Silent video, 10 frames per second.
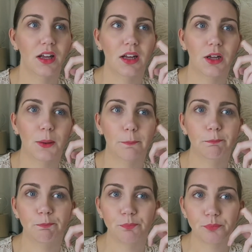
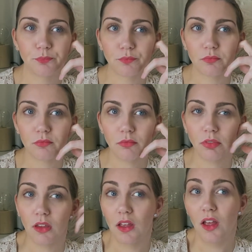
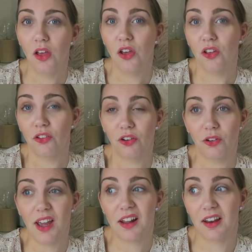So yeah,